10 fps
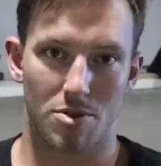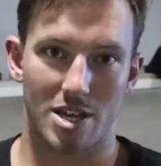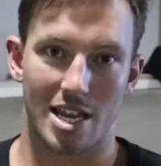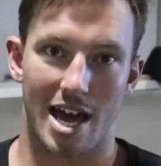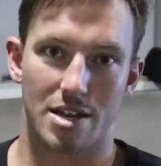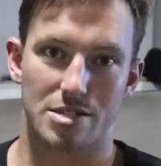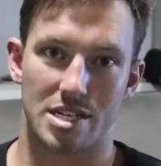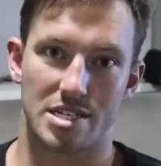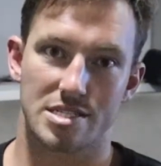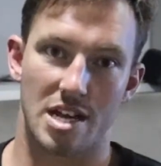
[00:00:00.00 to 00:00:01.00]
their ladders
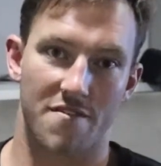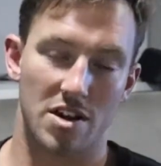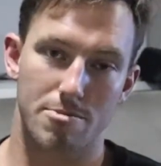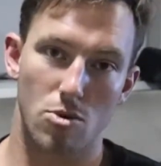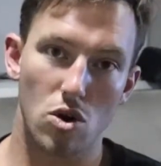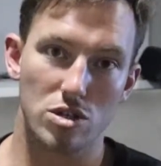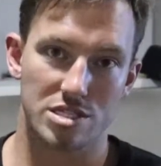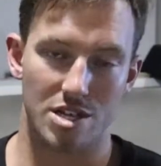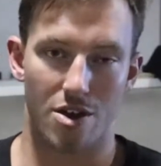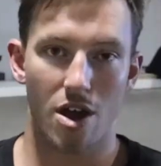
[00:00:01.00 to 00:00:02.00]
and stuff anymore.
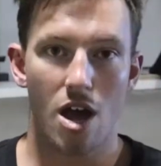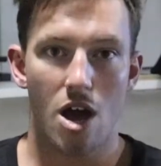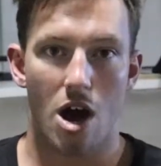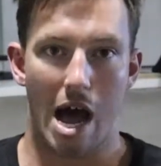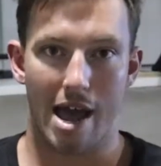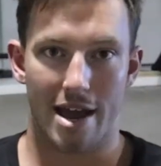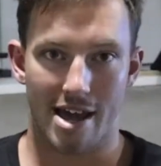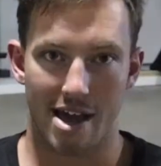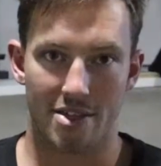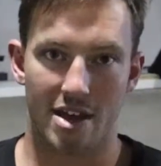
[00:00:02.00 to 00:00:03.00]
So I head
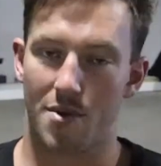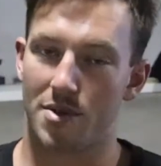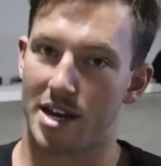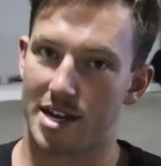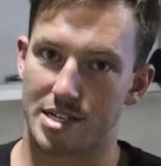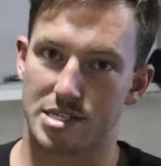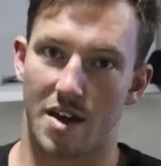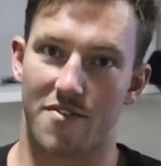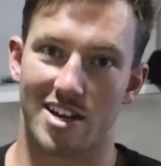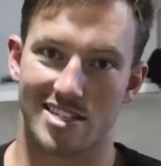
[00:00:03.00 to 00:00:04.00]
out there when they need
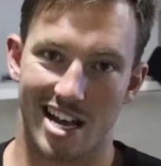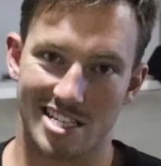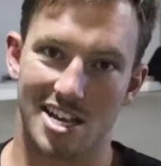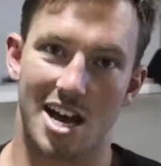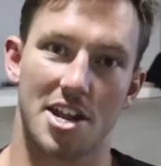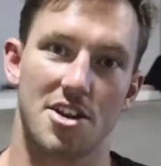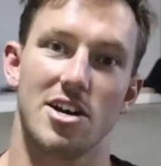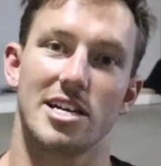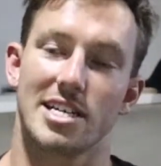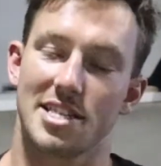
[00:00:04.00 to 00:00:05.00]
stuff like that done, and
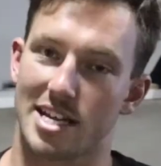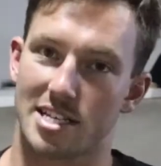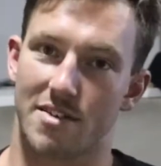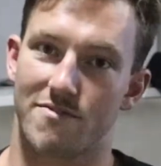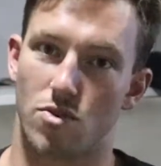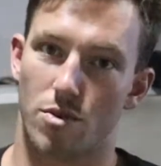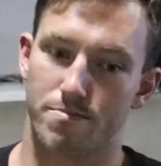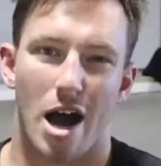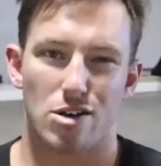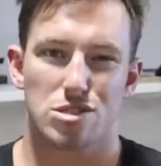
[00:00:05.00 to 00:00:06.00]
I get that done for them.
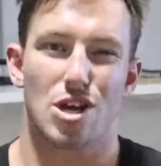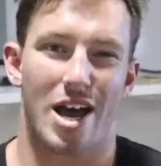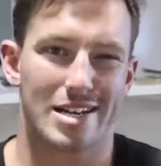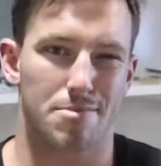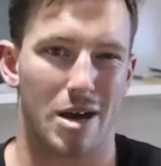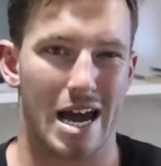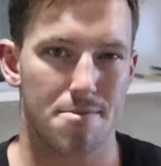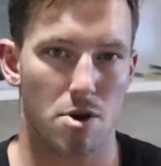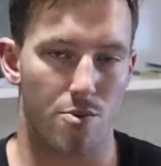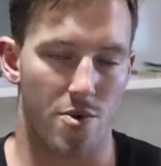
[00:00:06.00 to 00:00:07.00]
I also had to pay
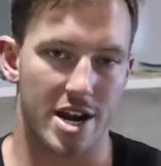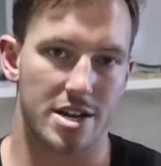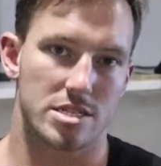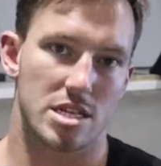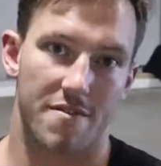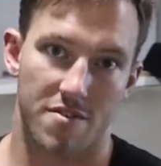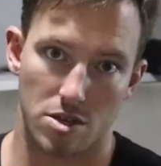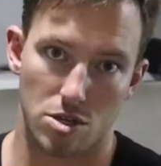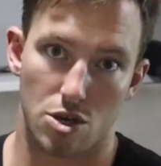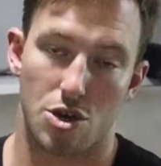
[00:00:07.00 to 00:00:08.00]
my rent and stuff for
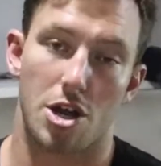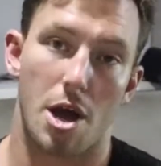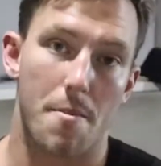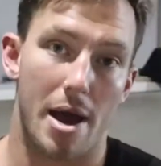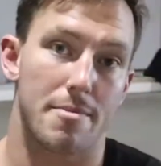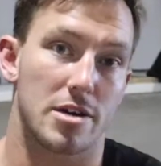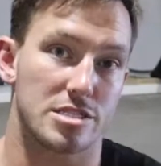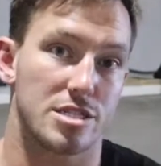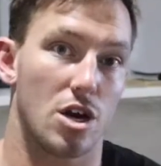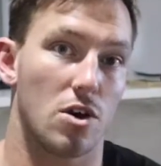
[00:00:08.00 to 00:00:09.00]
the unit, pay
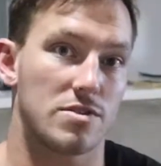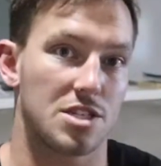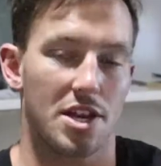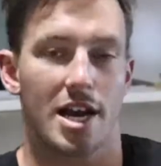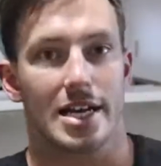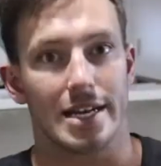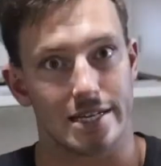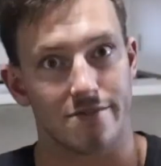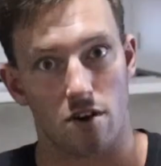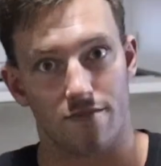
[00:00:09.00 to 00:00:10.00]
myself so then I can
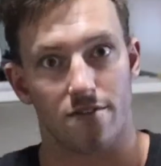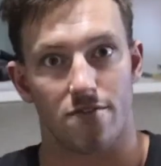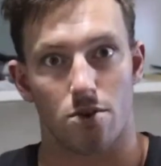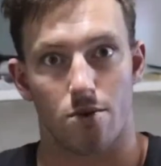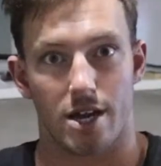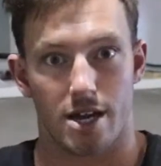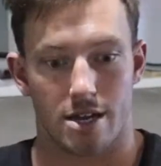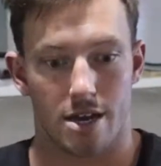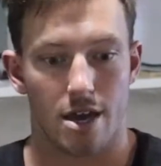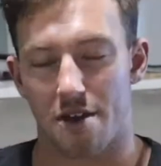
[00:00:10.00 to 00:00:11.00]
live off it for the
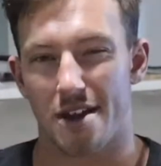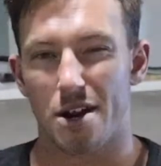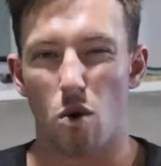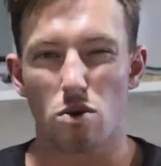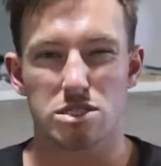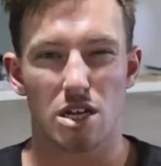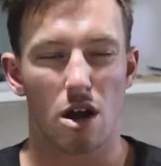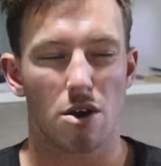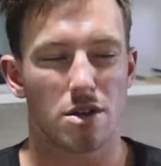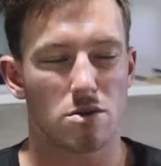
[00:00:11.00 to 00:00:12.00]
week. And then
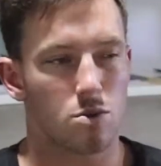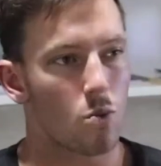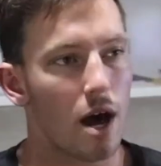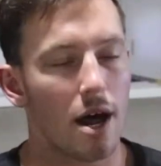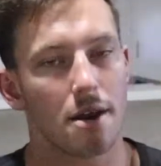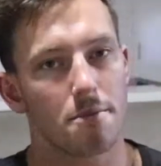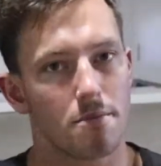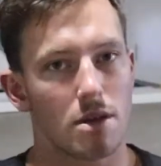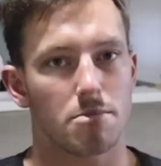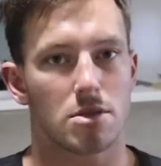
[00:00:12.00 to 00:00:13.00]
also there was
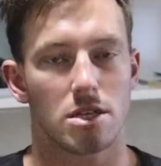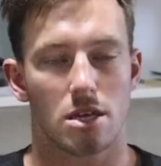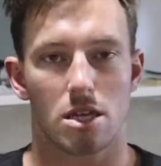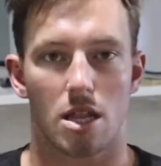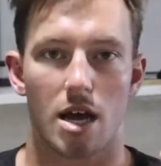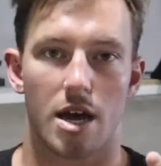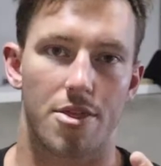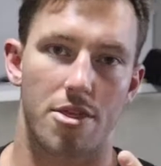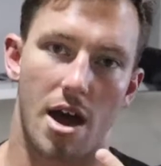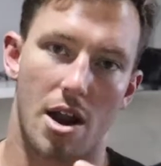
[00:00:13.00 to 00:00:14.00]
one in
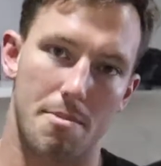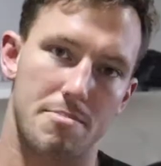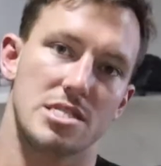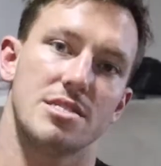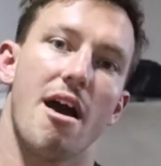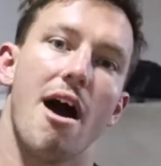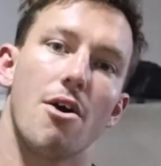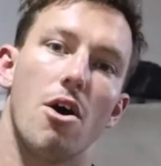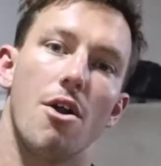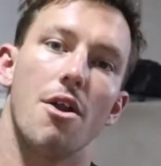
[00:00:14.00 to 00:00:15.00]
particular that I missed out
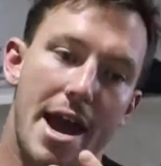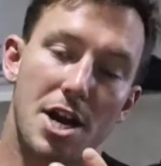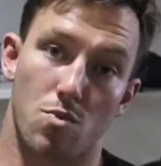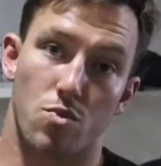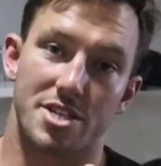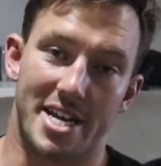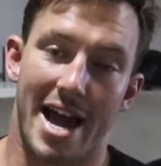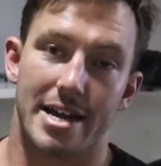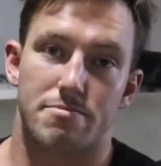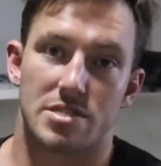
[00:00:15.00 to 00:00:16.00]
on, and I really
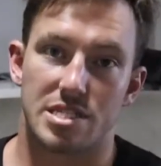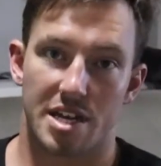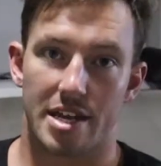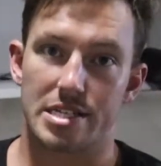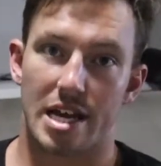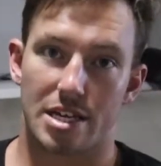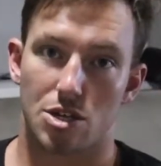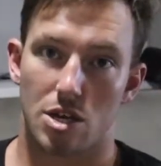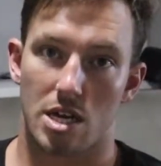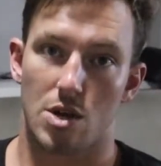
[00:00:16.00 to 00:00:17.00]
hate missing it, is
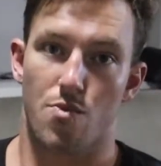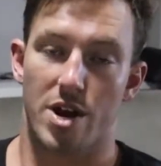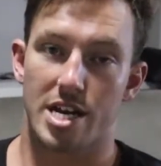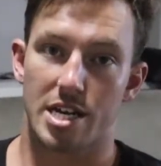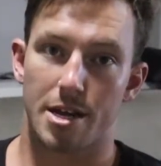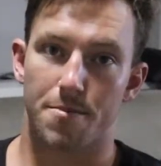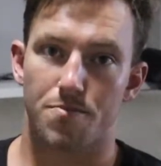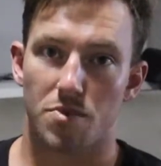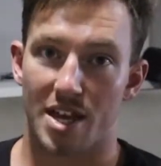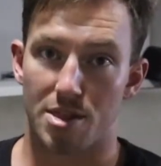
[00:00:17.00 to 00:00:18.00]
actually reading.
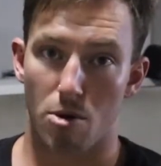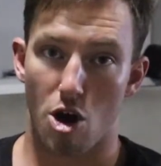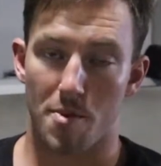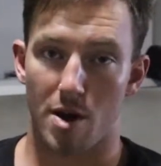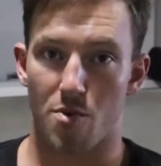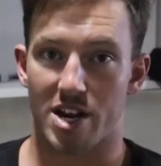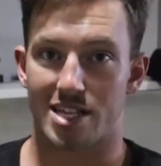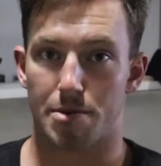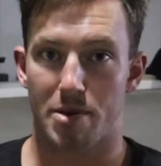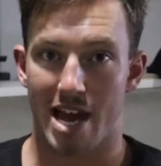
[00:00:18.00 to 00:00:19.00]
At the moment I'm
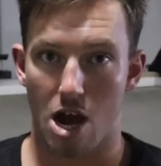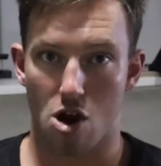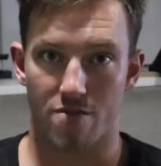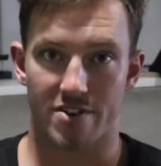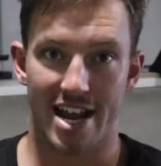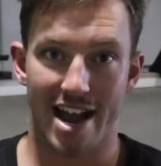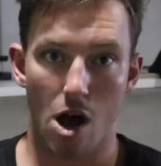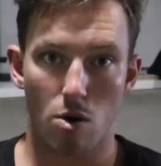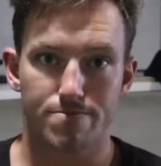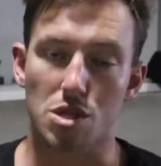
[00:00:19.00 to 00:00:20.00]
reading The Power of
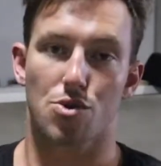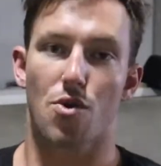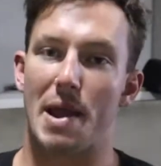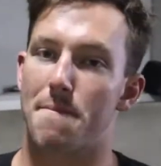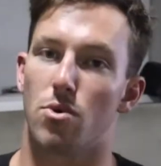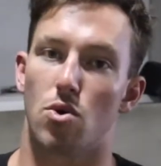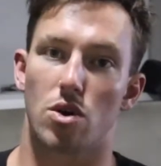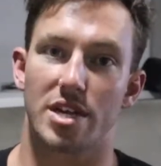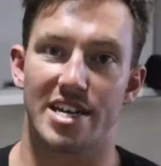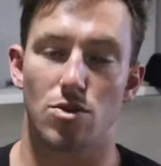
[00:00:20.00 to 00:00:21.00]
Now, which is a great
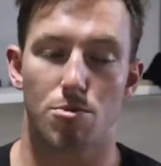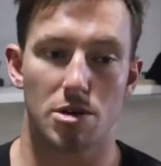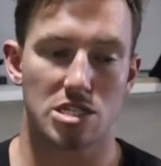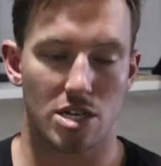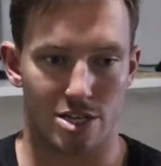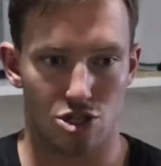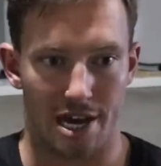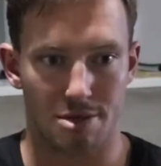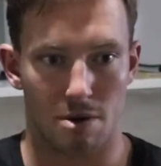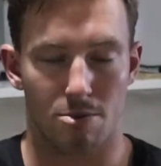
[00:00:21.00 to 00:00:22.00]
book. It almost like
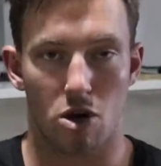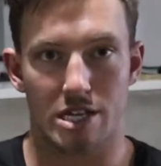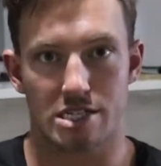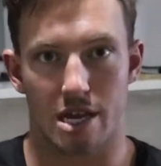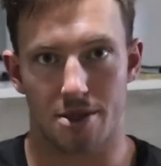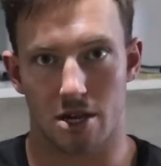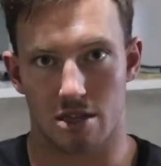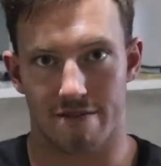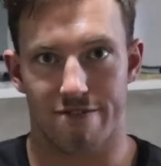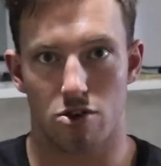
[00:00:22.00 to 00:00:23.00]
changed my mindset in like
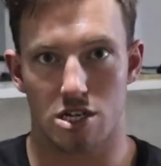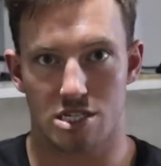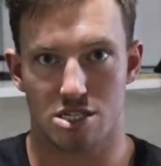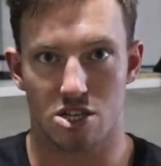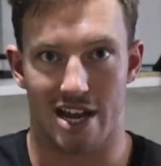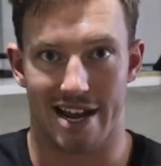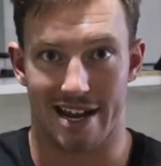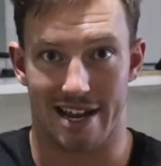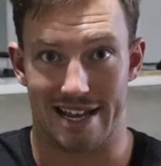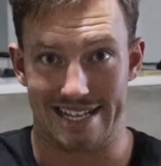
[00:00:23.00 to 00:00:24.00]
the first
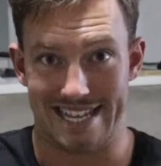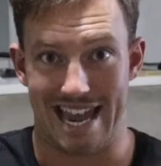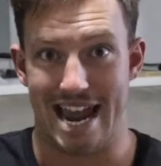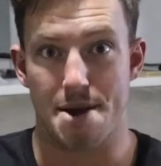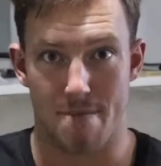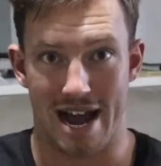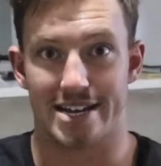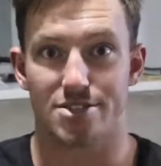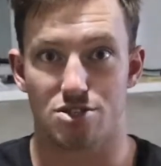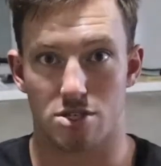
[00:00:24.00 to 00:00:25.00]
like 10
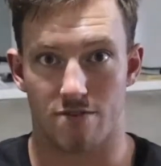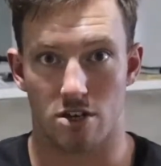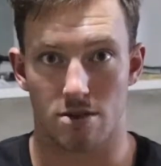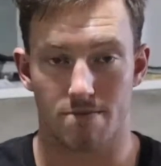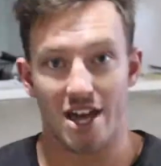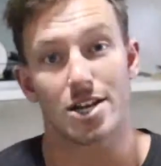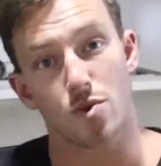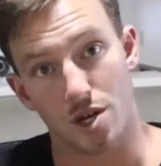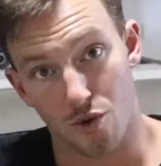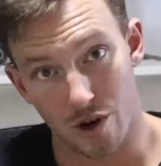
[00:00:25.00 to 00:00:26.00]
pages of it. Then
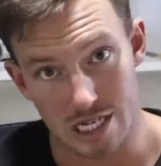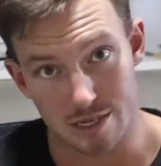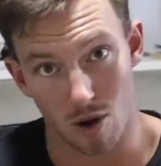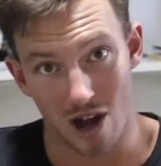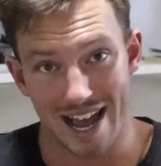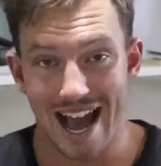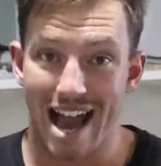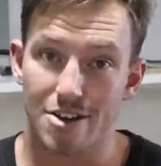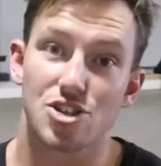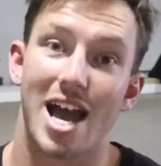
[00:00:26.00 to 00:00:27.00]
to increase my
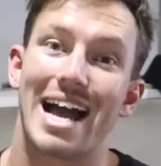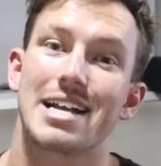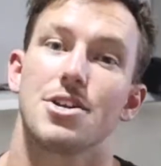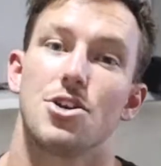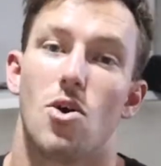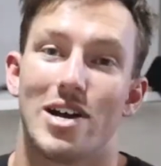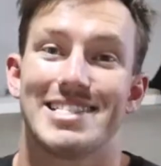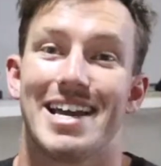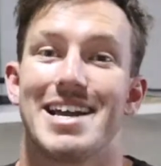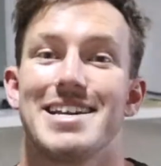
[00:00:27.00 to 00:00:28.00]
hashtag
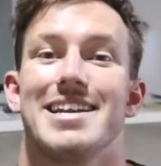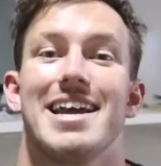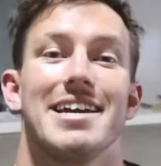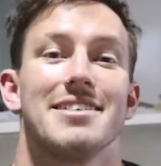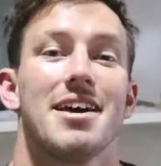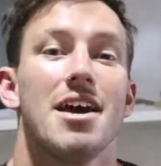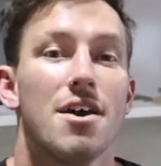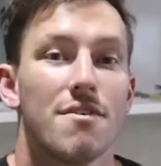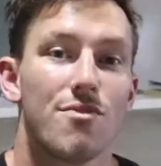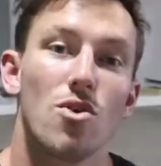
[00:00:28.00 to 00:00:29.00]
19neat
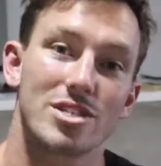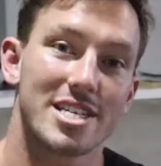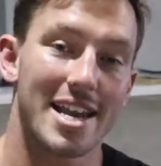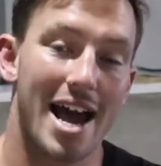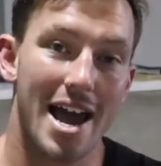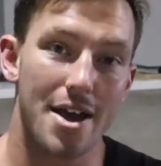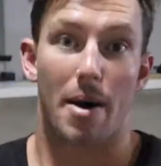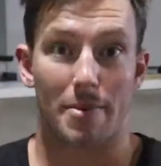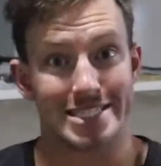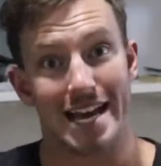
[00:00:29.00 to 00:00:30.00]
for today,
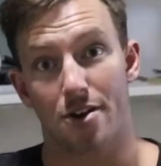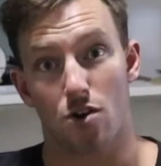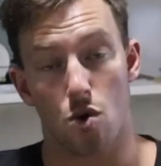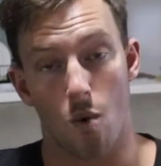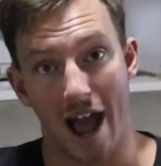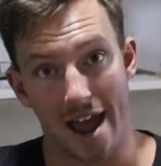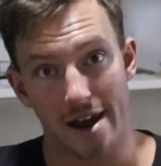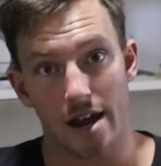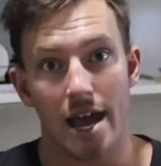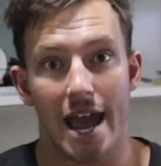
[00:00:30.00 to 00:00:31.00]
mum and dad are
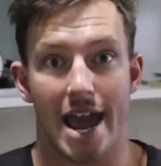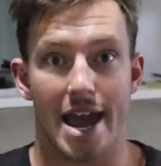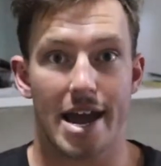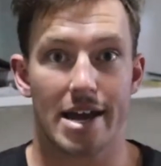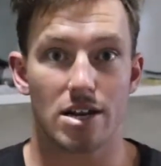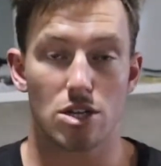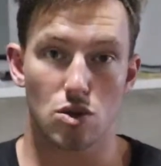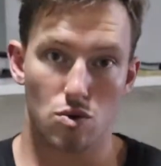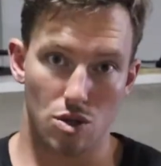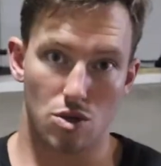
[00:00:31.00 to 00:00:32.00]
away, and
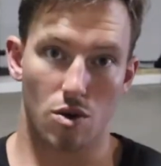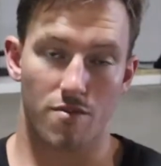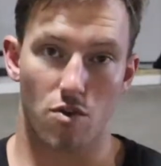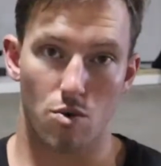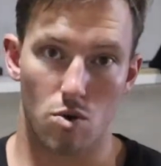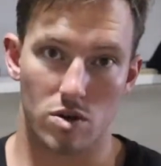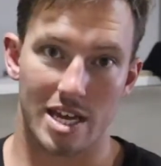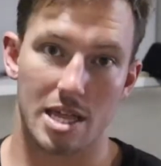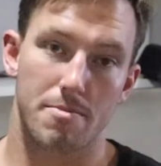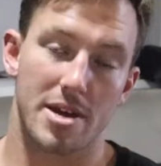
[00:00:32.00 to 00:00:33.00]
took the dog for a walk
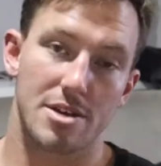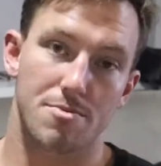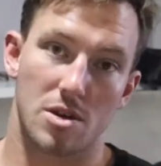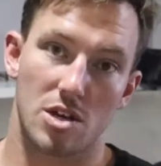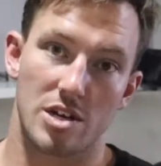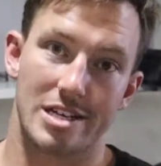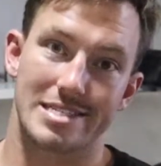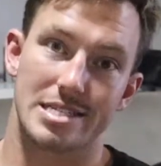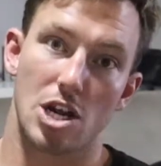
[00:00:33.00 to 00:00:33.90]
down the beach because